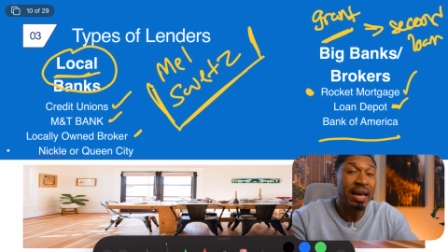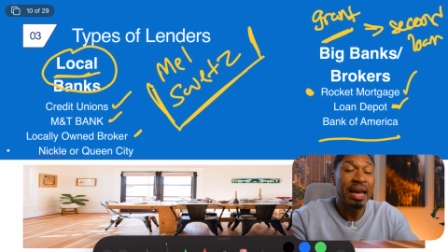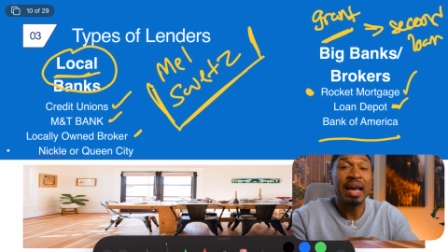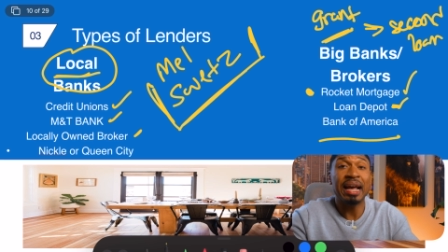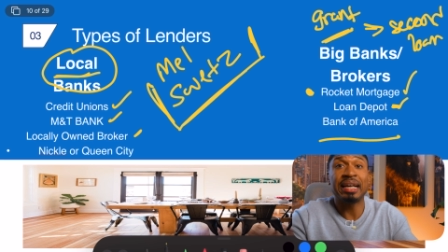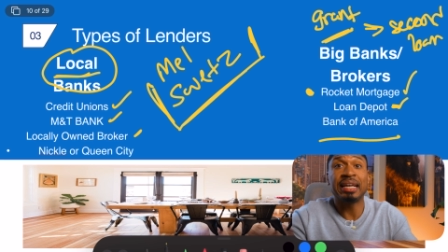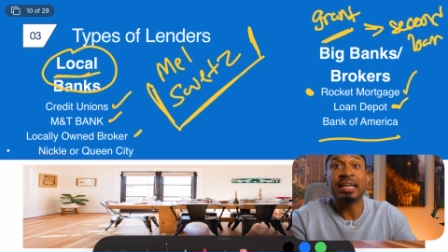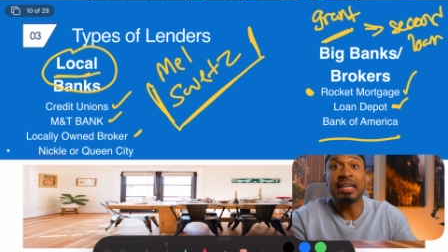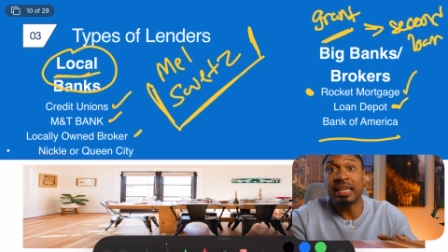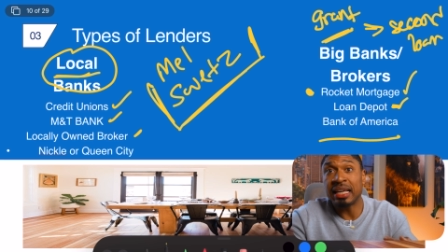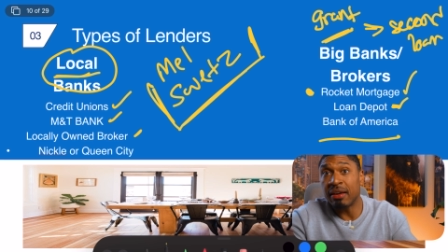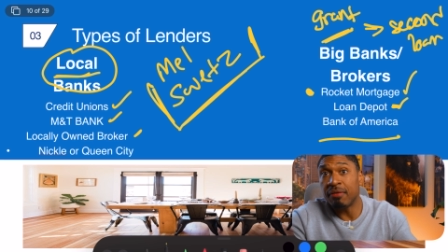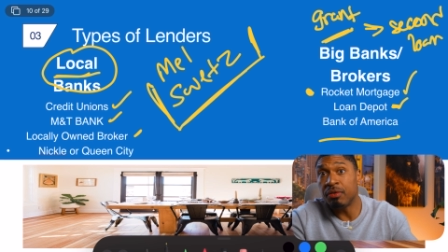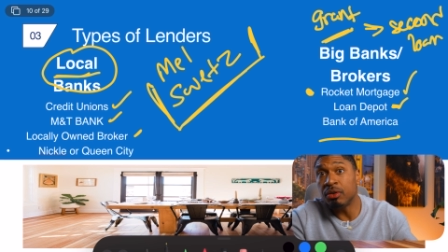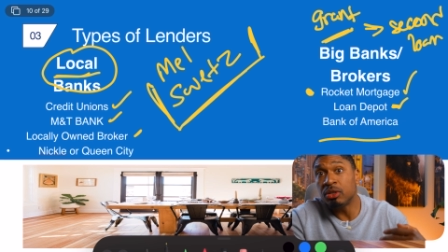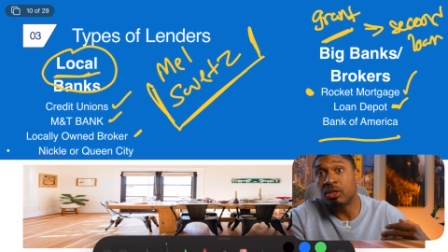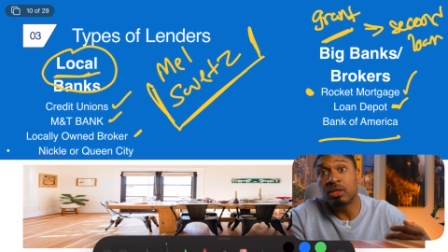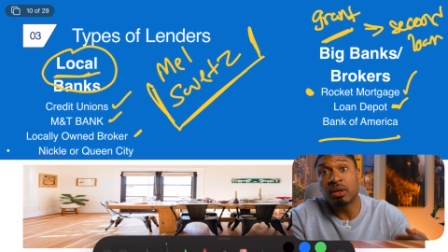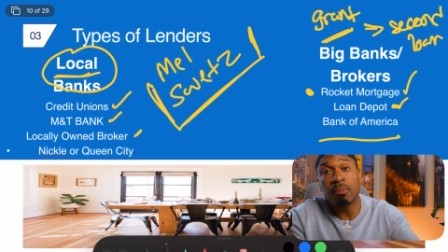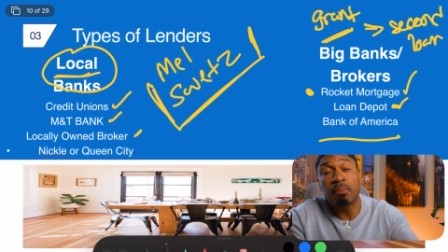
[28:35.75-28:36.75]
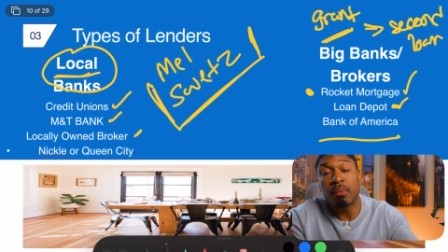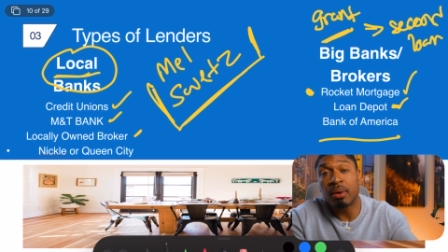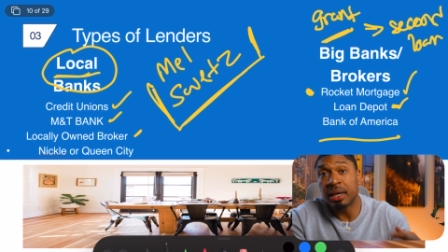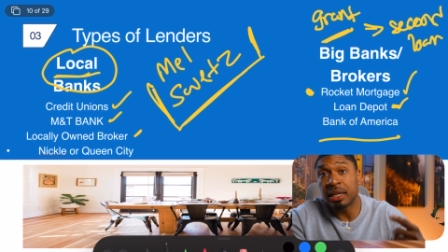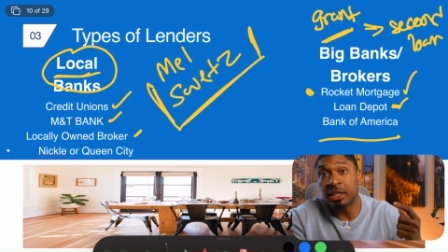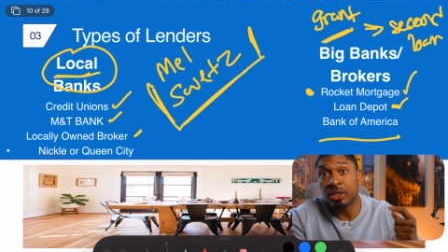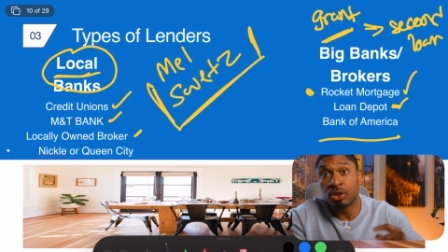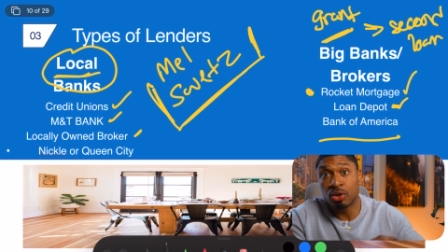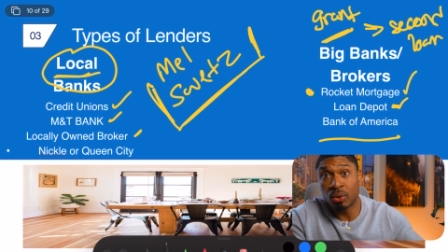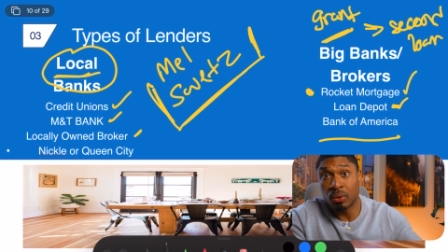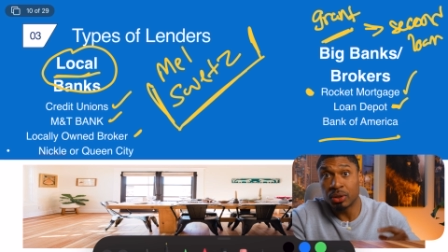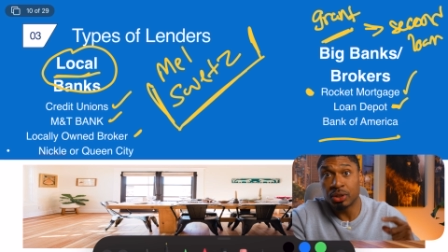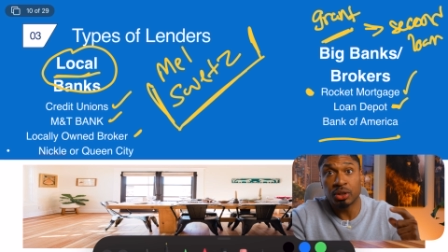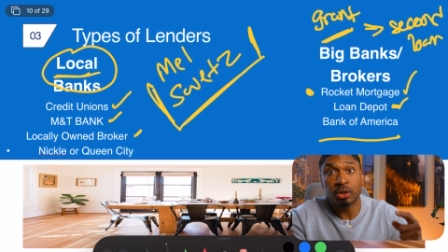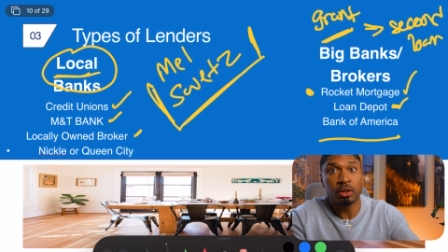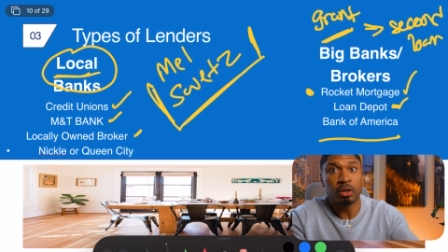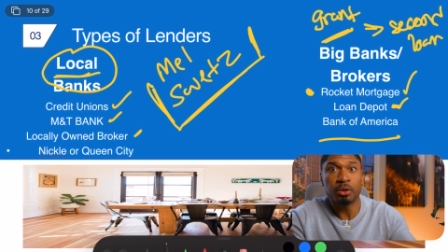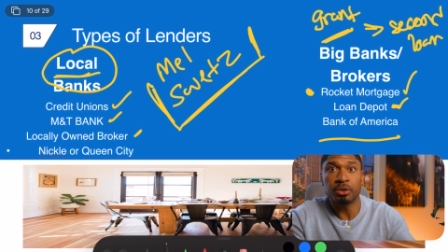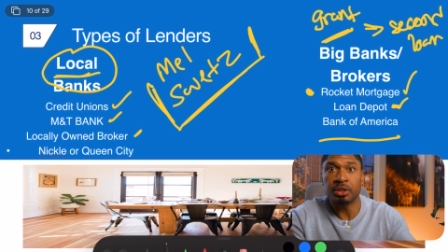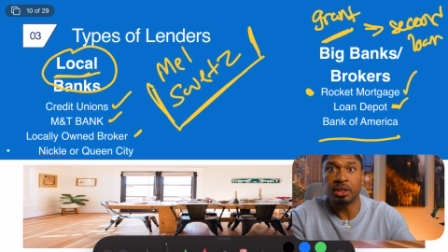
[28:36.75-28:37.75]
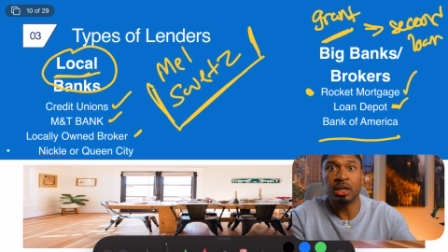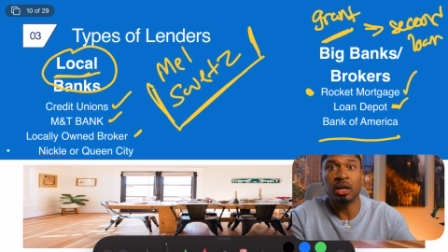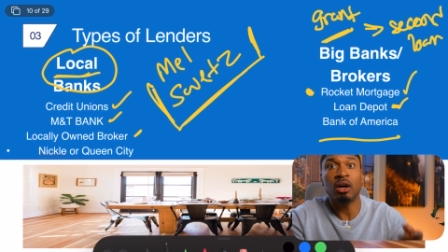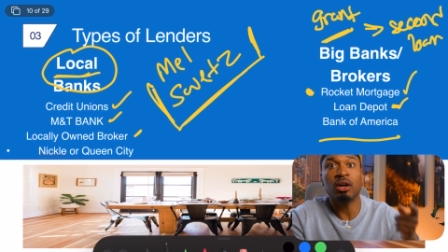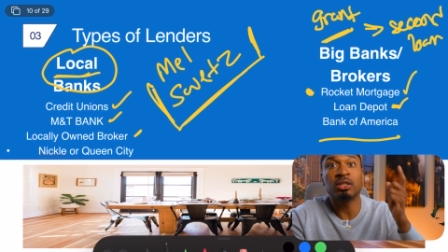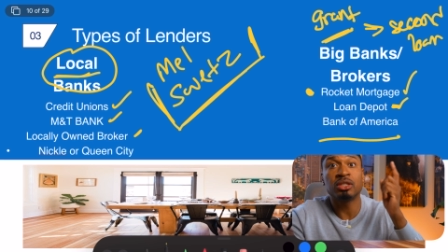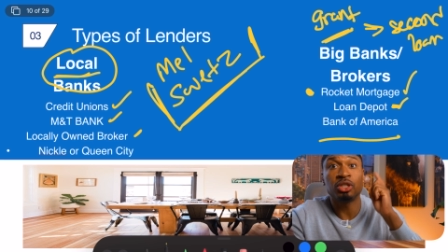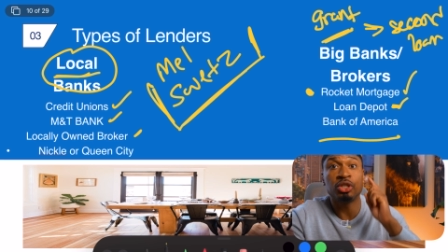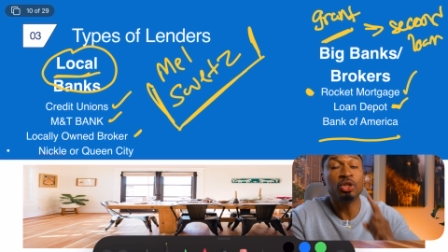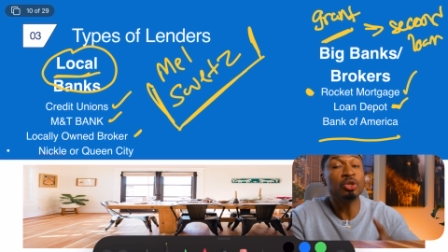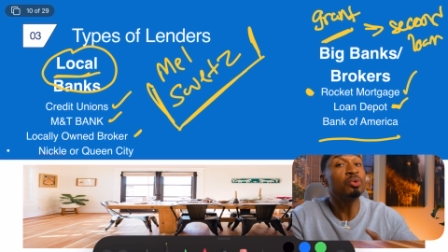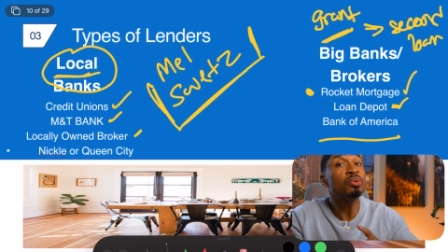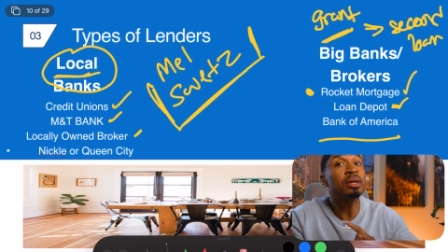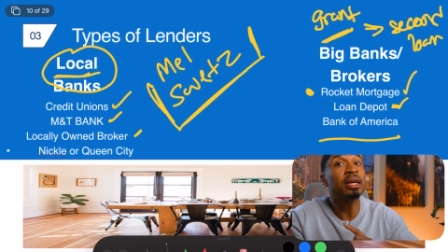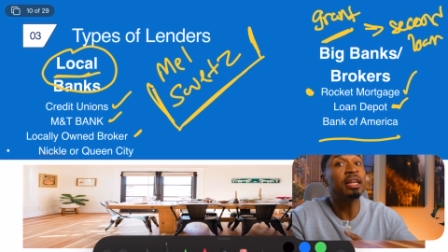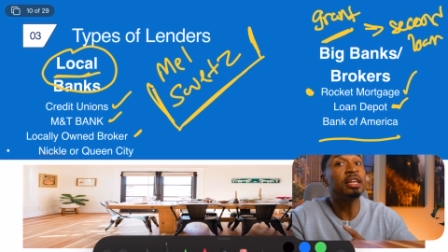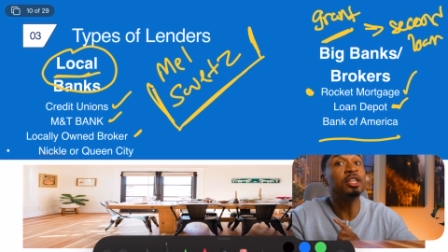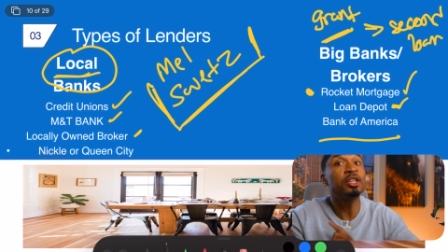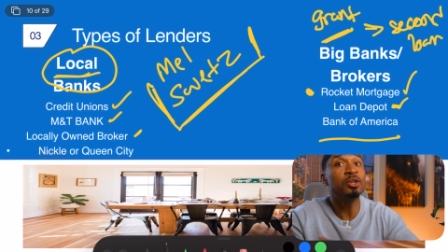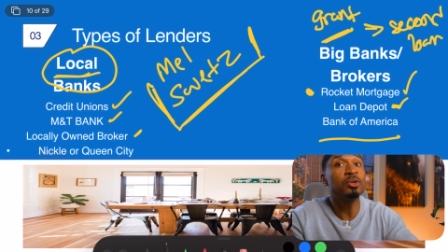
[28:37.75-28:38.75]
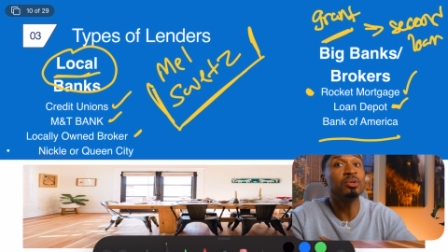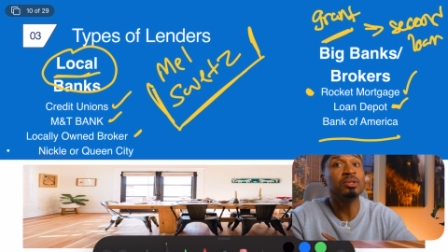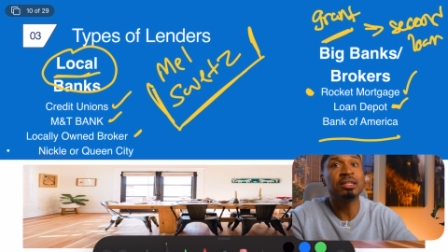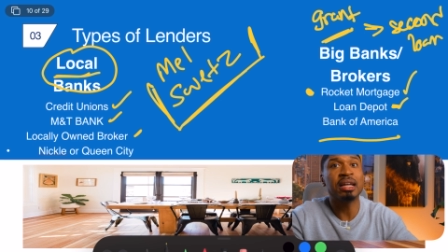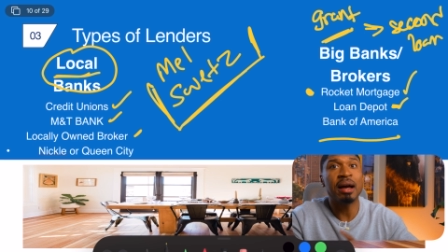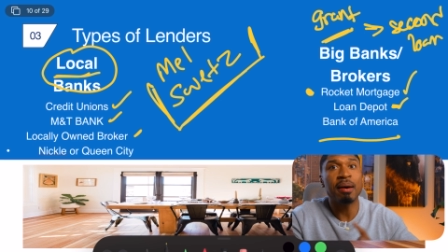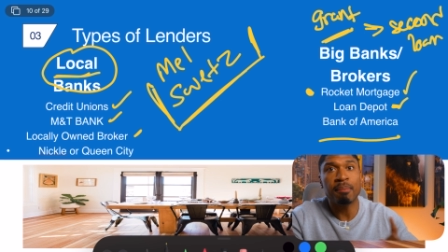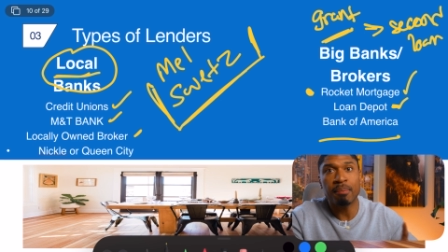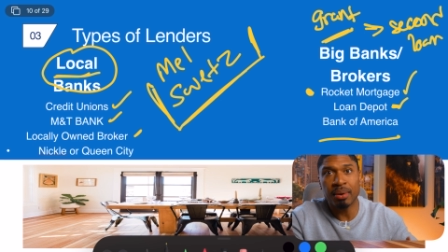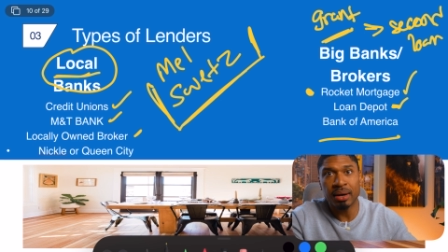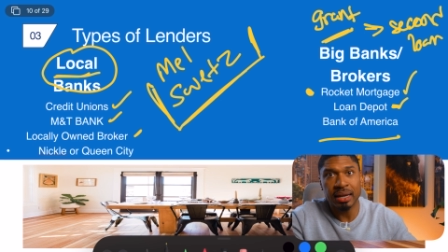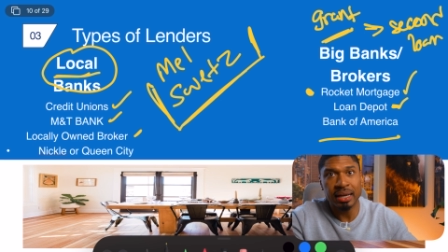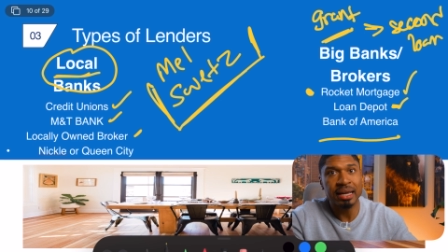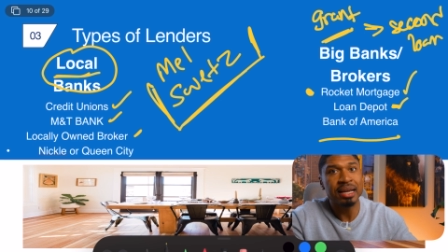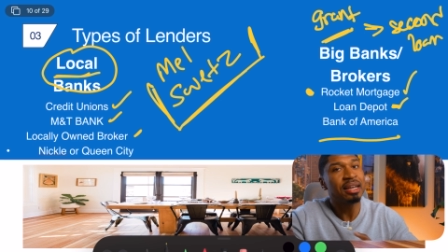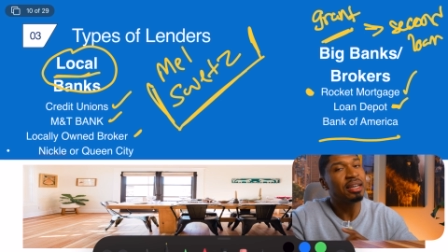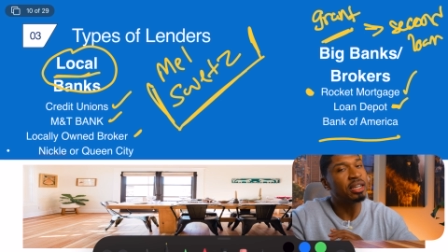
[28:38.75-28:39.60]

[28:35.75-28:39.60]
and can give you some money towards your closing costs, you can use that money.